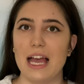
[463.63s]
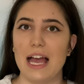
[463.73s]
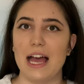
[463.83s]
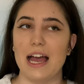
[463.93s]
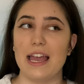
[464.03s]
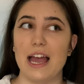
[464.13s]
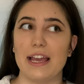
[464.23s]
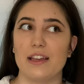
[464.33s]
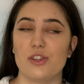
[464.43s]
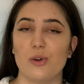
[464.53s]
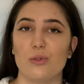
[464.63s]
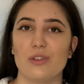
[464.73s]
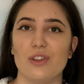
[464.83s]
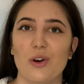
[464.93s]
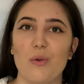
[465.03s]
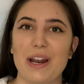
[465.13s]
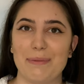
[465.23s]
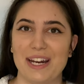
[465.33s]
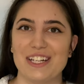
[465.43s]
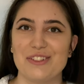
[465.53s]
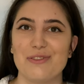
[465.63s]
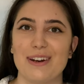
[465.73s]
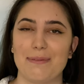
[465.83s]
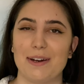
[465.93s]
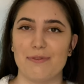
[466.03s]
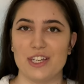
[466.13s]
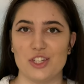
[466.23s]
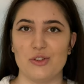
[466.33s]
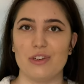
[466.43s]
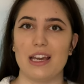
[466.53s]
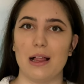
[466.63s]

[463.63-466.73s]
I, I don't know what I'm gonna do when I'm gonna finish uni.